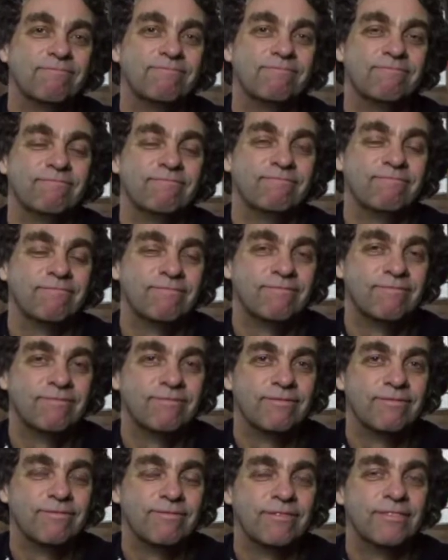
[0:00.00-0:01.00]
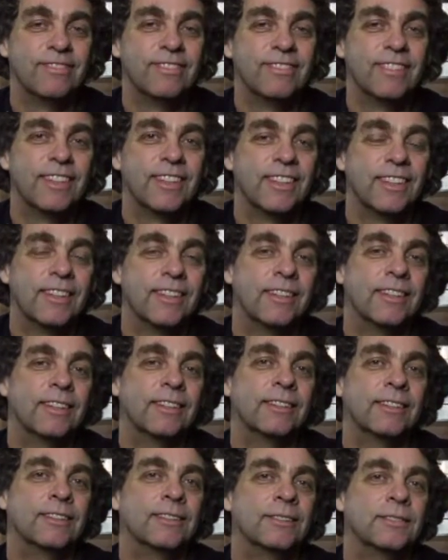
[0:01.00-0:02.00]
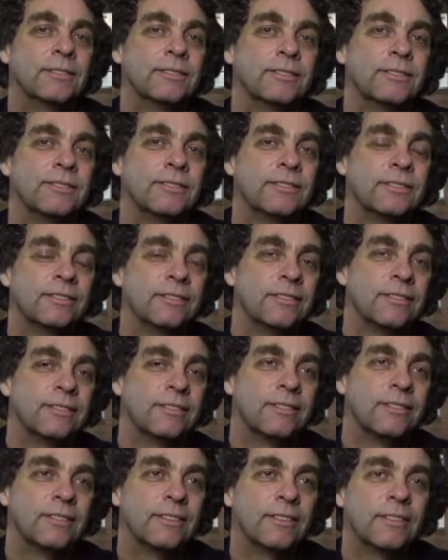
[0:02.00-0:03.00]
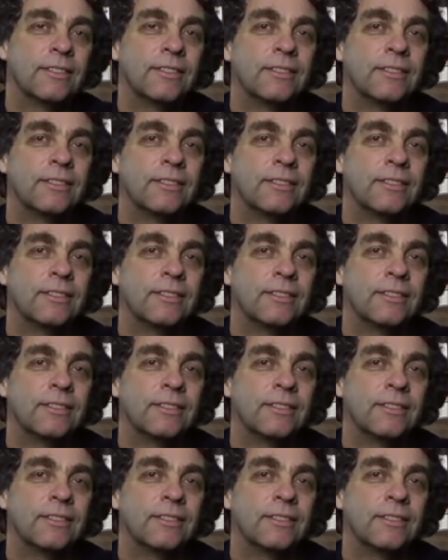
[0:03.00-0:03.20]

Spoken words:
No words are spoken by the person on screen.